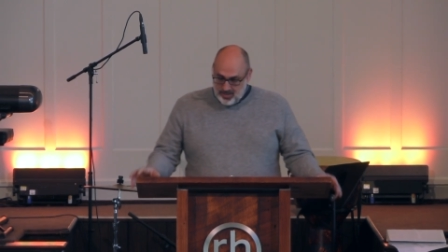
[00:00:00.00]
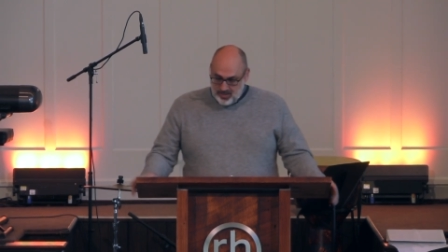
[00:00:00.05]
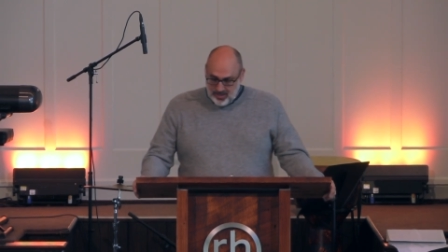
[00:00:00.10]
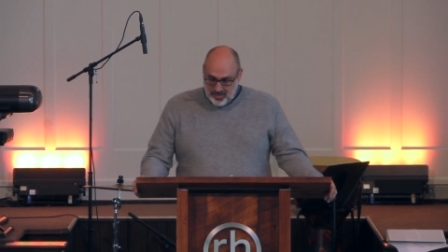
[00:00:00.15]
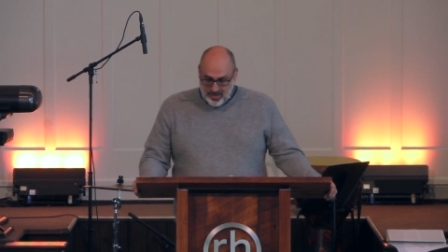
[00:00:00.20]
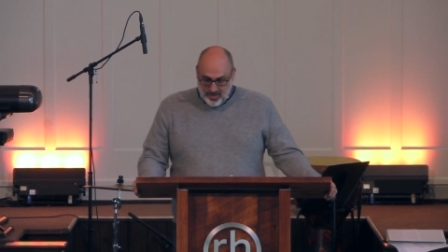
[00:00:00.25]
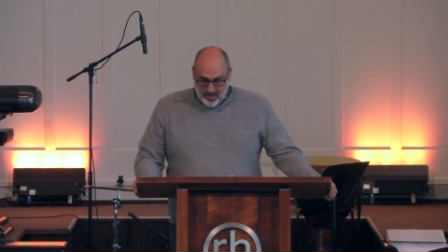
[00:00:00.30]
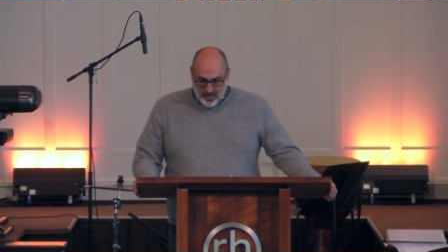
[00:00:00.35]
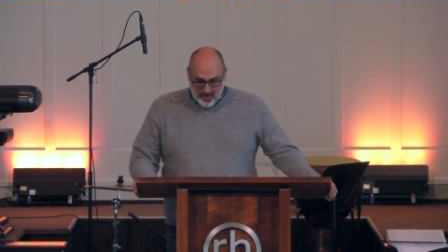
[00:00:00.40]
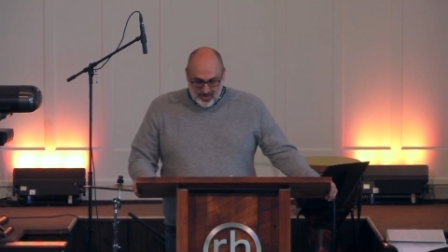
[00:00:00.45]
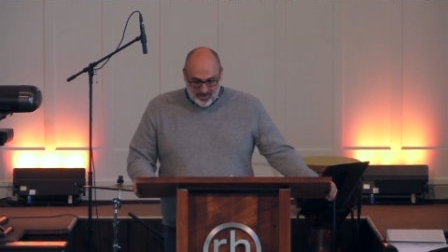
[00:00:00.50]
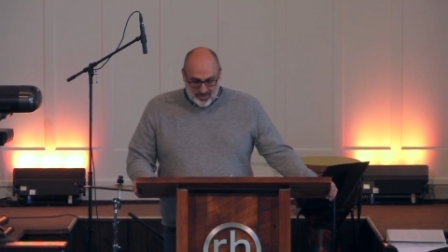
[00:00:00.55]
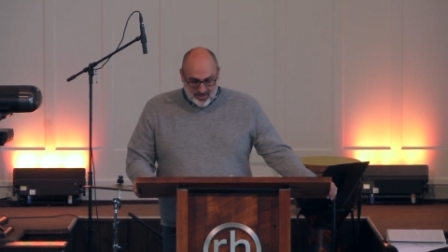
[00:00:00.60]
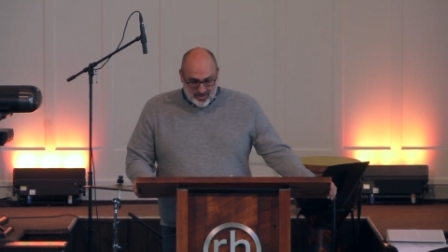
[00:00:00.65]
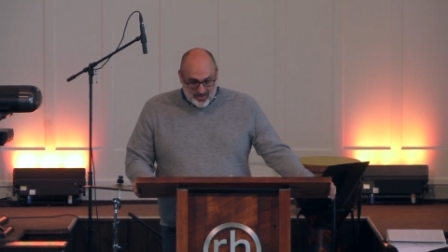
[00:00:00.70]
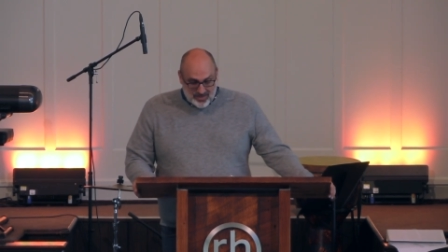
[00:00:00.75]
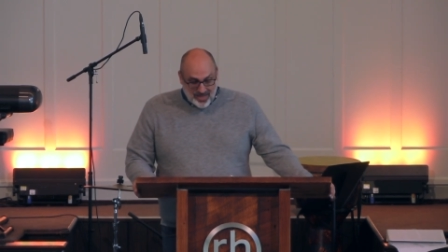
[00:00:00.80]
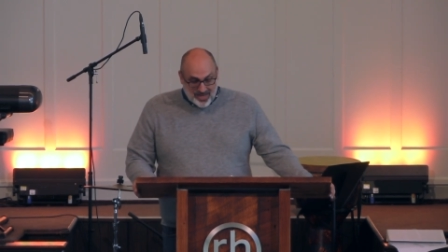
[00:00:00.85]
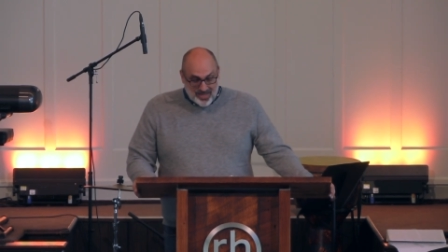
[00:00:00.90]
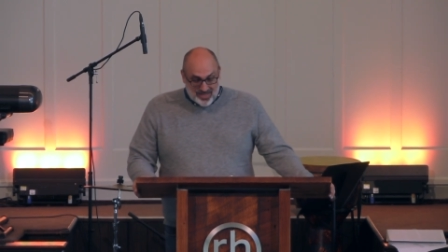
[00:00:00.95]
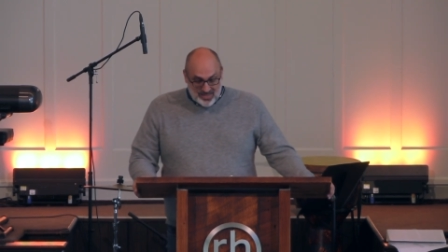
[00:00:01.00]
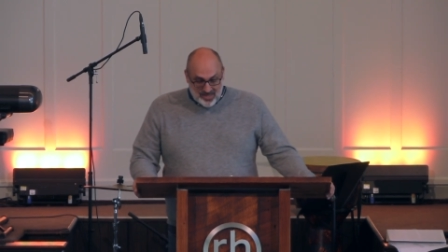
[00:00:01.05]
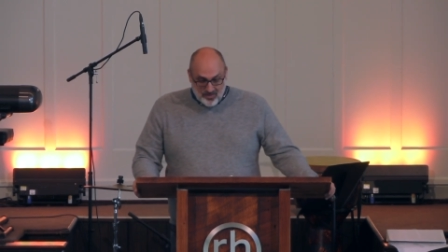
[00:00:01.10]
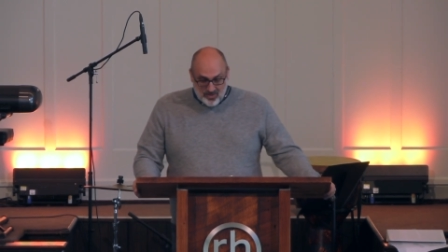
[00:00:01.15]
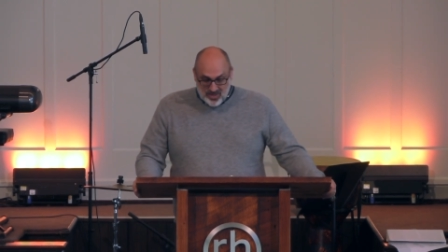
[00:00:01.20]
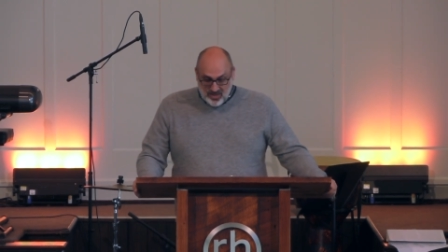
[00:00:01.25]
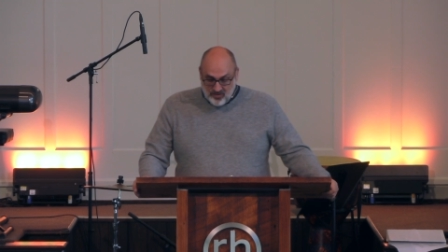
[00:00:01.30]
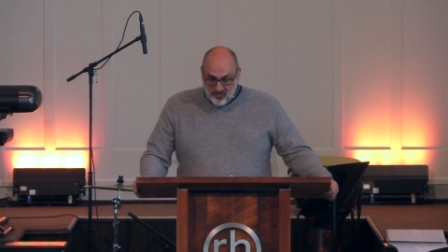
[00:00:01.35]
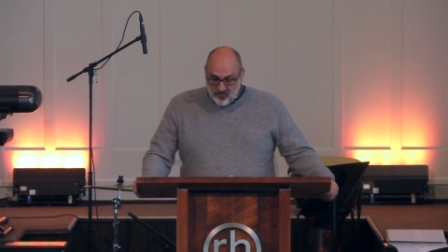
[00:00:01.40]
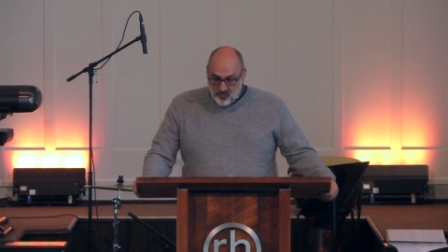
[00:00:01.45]
Uh, this is 2
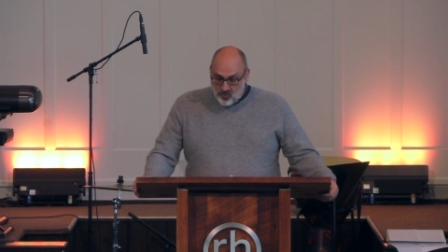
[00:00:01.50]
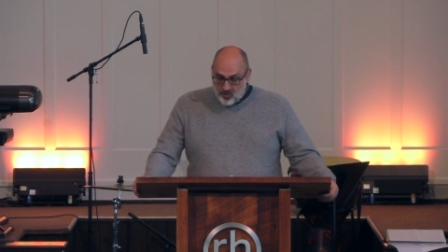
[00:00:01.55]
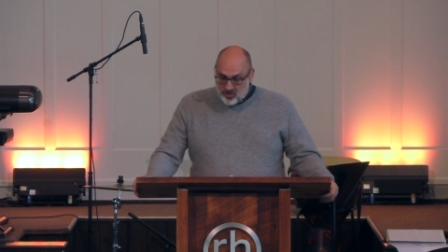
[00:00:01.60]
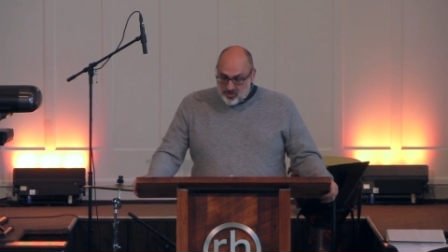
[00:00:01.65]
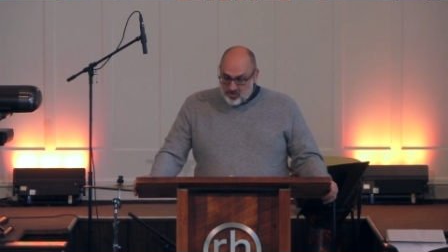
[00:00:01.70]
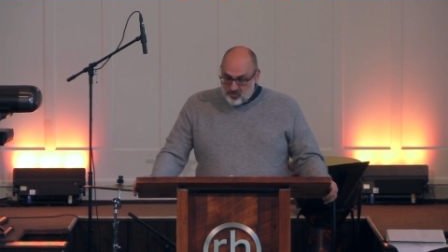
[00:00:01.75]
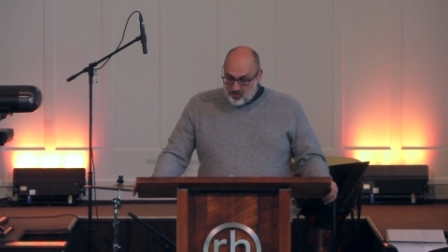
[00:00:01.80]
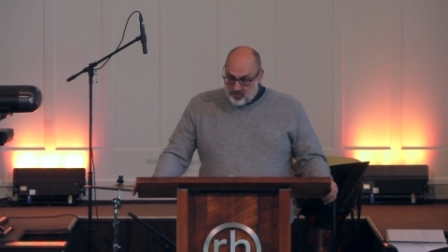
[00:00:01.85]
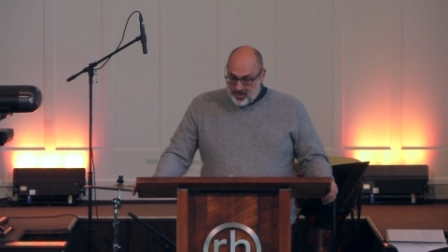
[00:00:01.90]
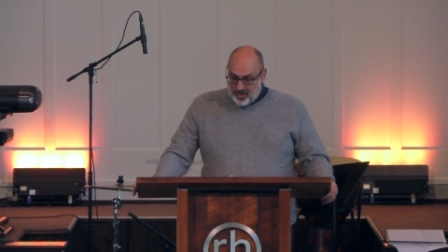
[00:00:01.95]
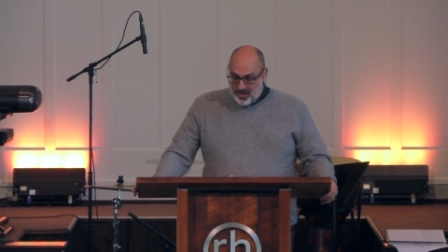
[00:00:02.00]
Timothy 4 3.